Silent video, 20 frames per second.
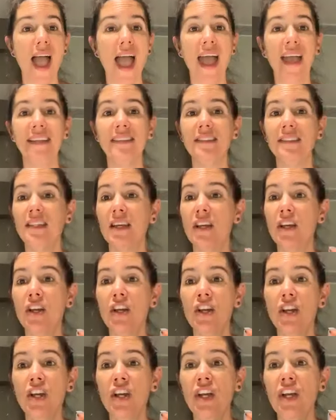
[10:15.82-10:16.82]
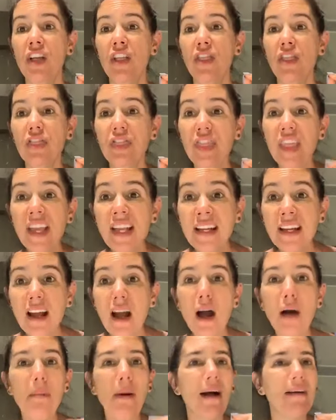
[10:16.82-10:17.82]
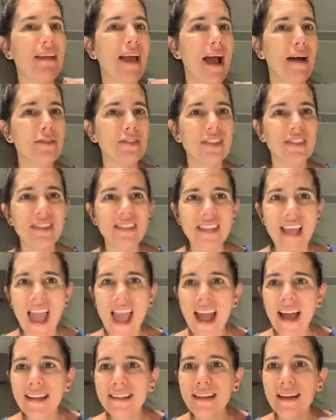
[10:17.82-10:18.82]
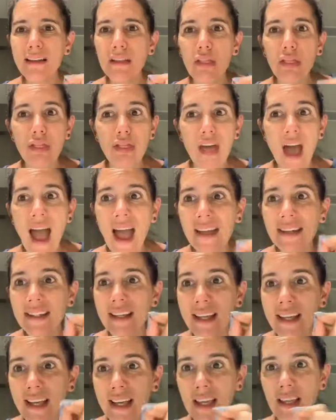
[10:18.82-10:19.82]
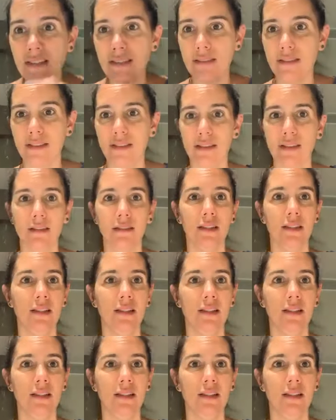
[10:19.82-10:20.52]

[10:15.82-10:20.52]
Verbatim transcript: And think about how sad that is.